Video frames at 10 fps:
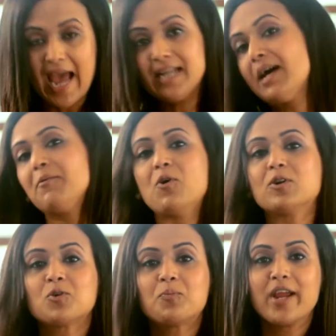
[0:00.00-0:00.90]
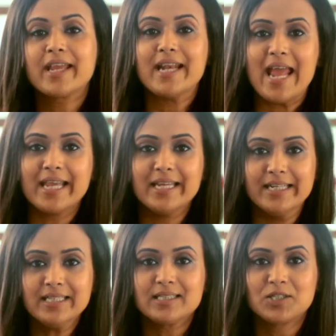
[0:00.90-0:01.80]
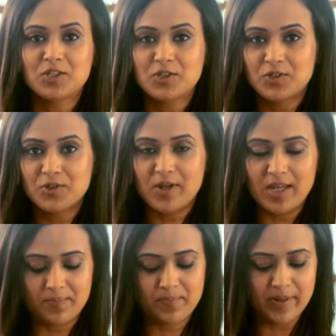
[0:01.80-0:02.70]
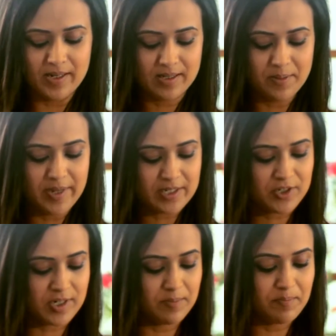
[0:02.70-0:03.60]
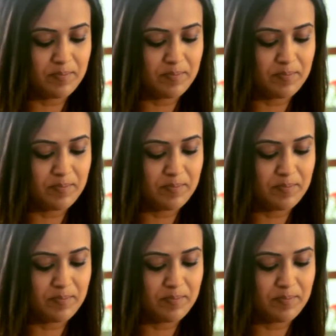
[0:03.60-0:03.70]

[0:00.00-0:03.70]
And I will also break an egg in it to keep the mixture